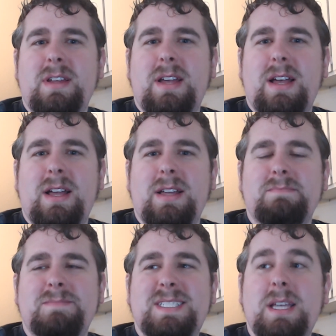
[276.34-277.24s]

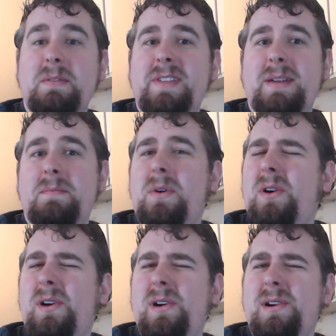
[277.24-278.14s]
Some of them
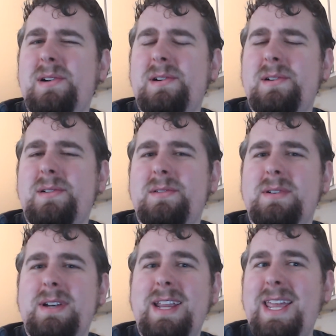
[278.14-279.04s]

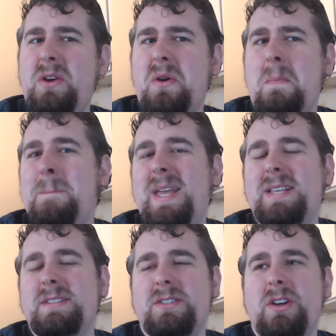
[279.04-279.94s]
are hit or
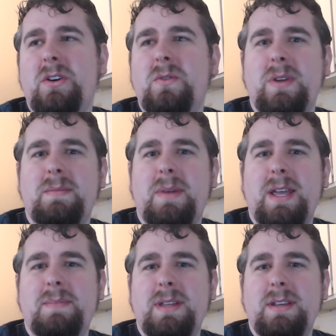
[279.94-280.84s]
miss, though, in my
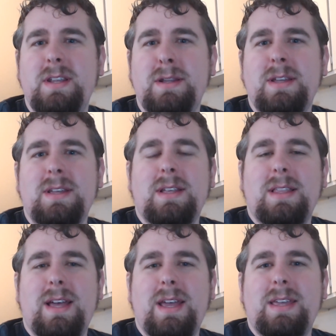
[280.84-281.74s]
opinion.
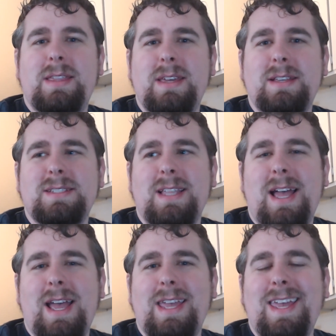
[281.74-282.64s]
Like things
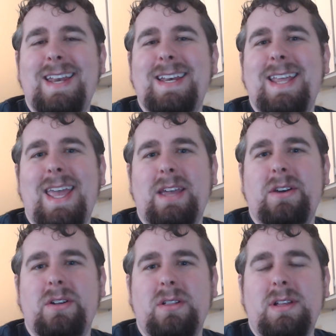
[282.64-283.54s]
like
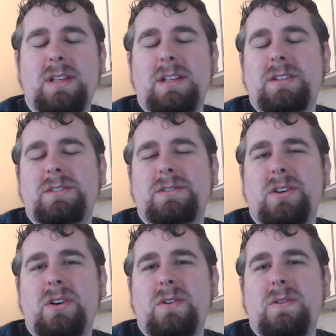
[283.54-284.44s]
Entangle.
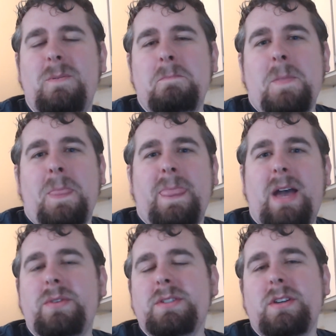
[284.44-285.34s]
So
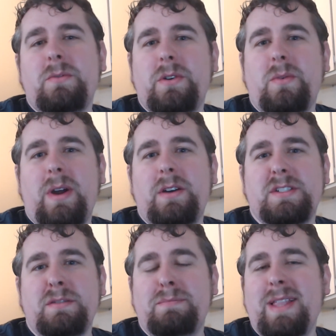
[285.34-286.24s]
that one's going to require
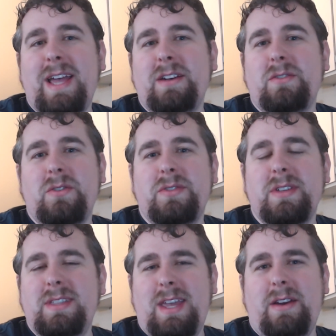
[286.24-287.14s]
some plant growth
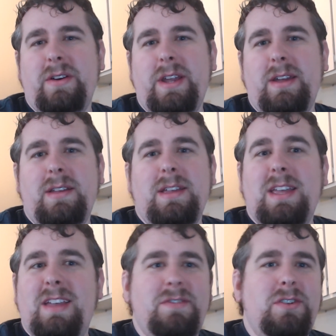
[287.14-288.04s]
in the area.
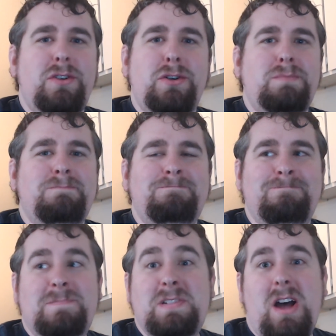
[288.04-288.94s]
If you're
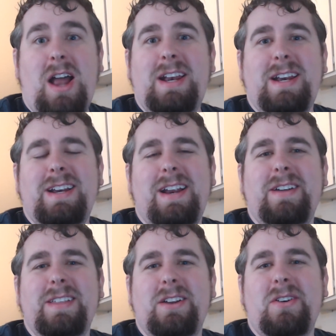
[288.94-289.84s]
not in an
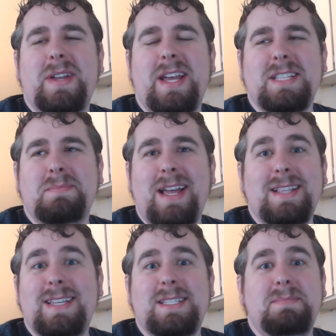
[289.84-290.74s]
area that already has
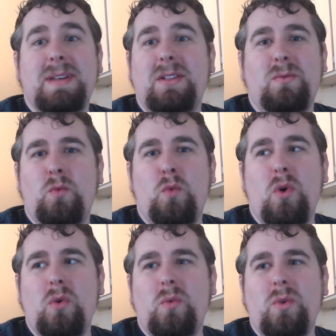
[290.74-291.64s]
plants, that spell
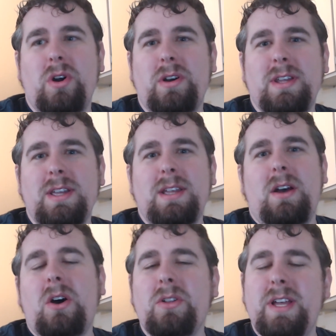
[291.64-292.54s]
won't work.
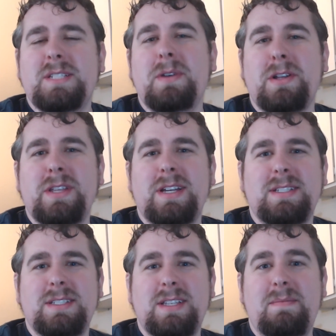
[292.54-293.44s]
All that spell does
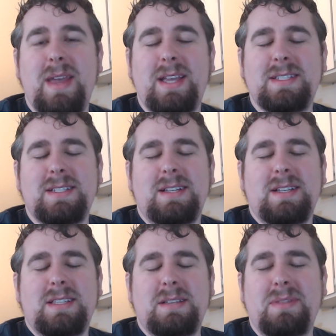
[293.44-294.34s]
is it makes
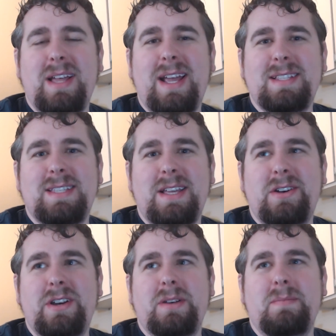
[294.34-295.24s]
the plants that
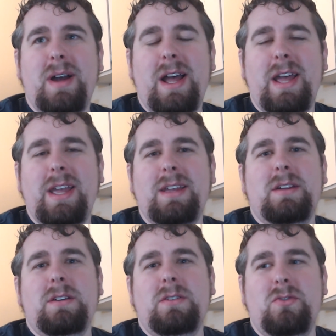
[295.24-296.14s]
are nearby
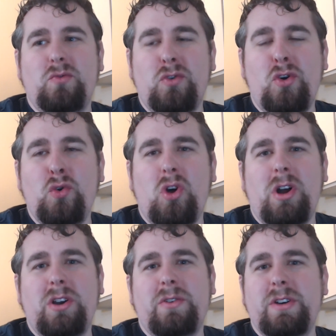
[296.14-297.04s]
grow
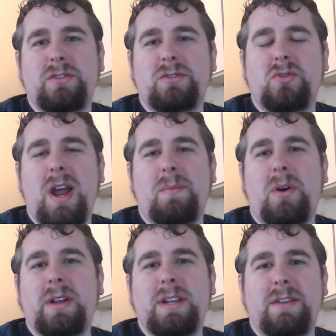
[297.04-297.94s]
longer and grab
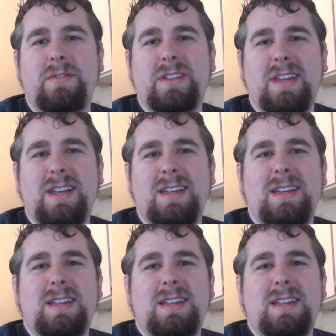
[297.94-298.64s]
onto everything.